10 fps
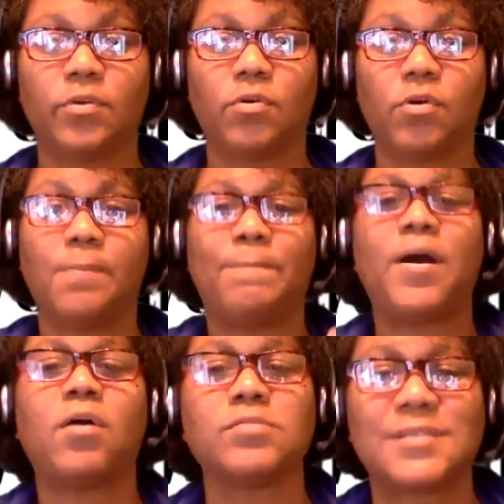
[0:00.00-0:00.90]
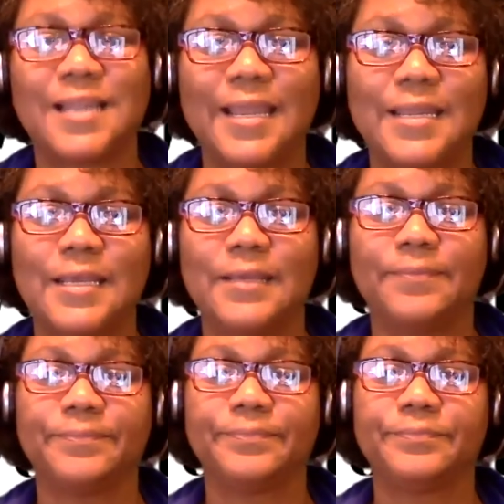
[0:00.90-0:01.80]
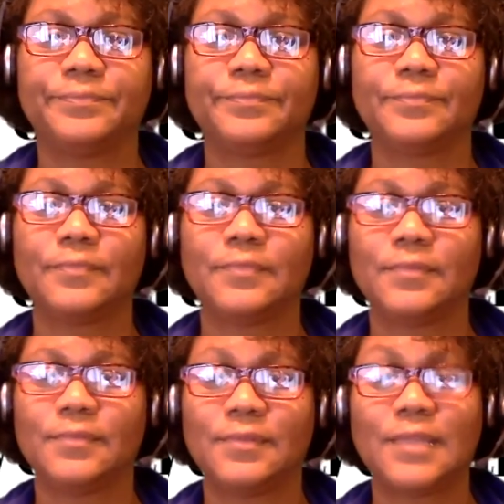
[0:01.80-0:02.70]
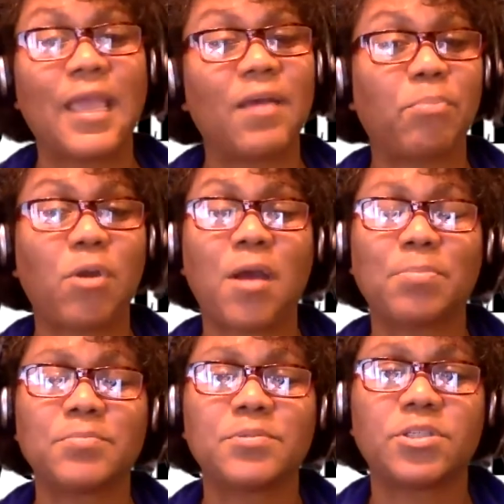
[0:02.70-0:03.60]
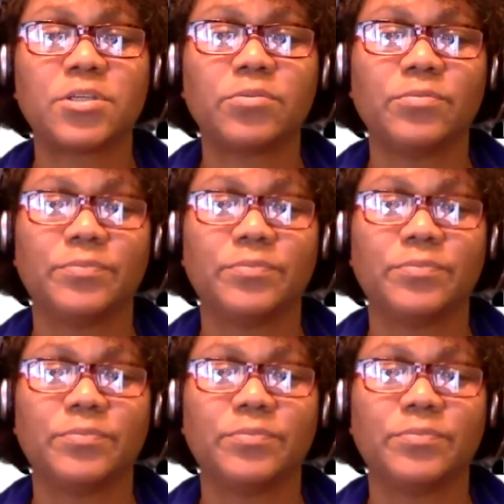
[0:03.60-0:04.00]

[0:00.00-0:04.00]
or a boss lady, they have problems too.